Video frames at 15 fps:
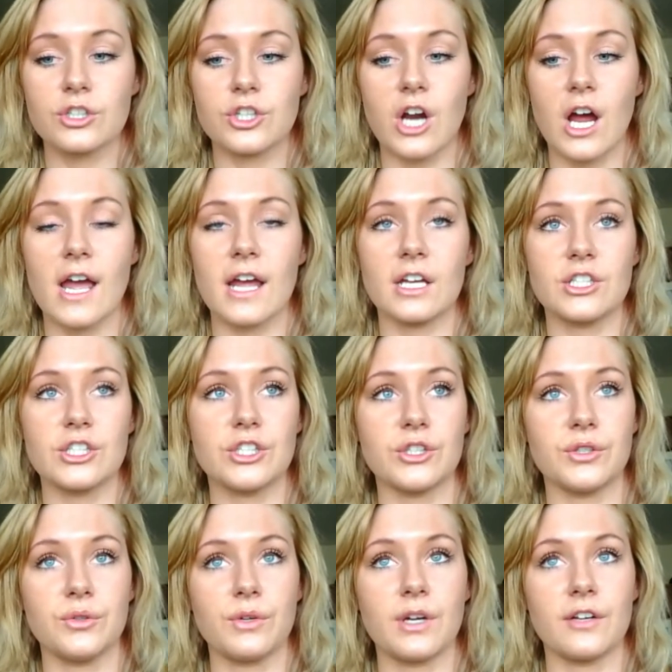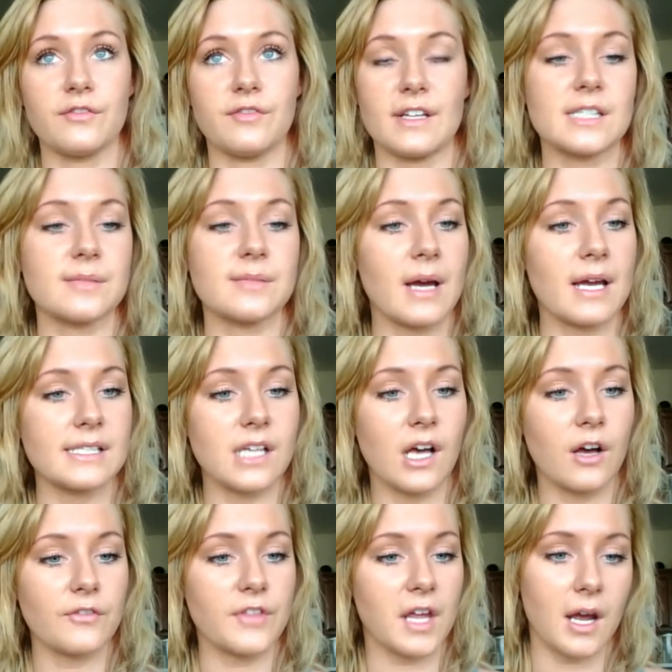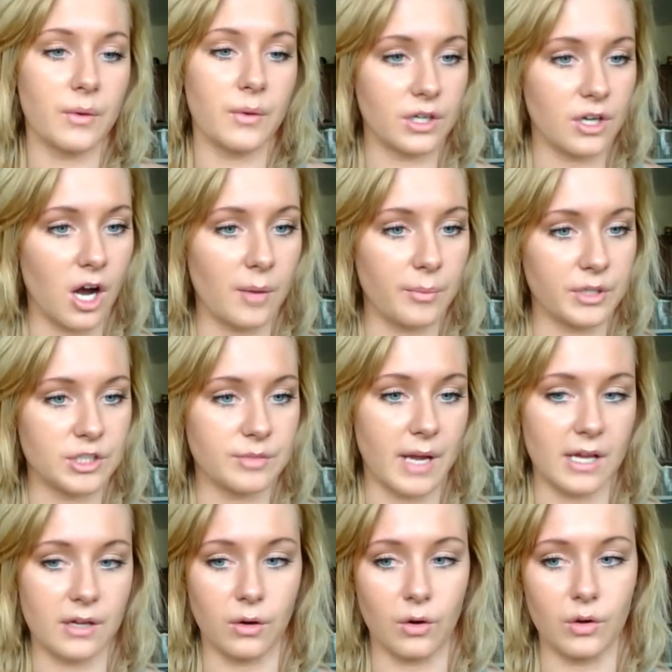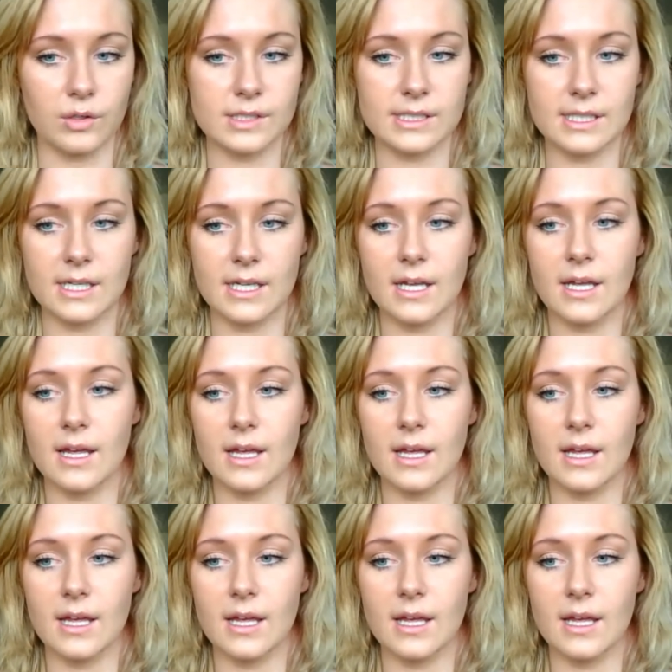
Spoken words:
trying to convince myself that I would accomplish my goals.